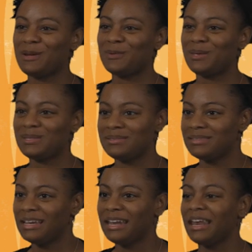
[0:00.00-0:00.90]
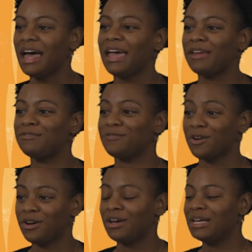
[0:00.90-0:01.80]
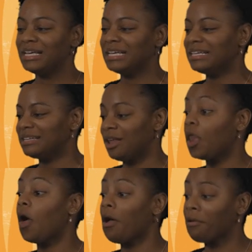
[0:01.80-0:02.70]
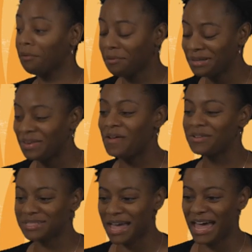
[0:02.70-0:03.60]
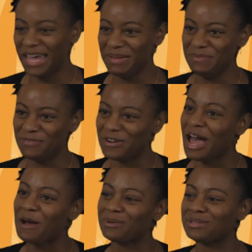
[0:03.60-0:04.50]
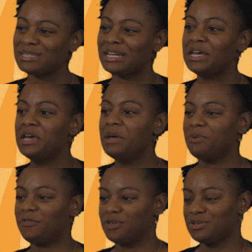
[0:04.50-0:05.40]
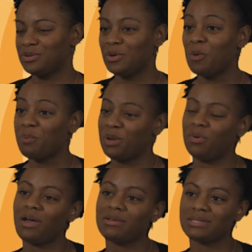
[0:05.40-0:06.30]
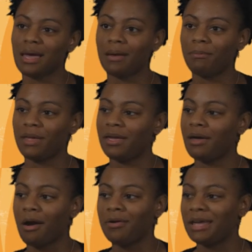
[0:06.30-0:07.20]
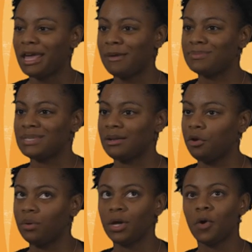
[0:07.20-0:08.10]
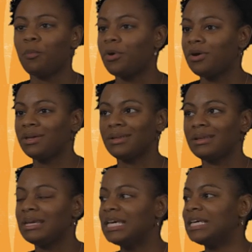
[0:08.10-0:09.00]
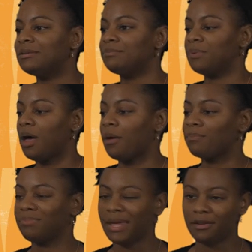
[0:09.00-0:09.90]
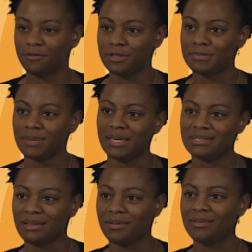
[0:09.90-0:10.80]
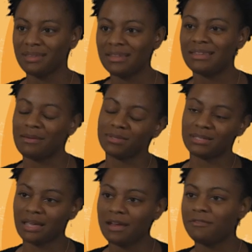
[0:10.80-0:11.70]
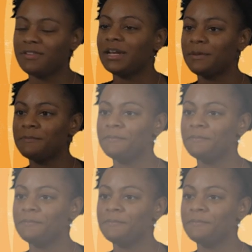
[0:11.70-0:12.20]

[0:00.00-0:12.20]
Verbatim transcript: We stood in line for a long, long time for hours. And before the school opened, we were outside playing card games and doing homework and um, playing frisbee. So that was kind of funny.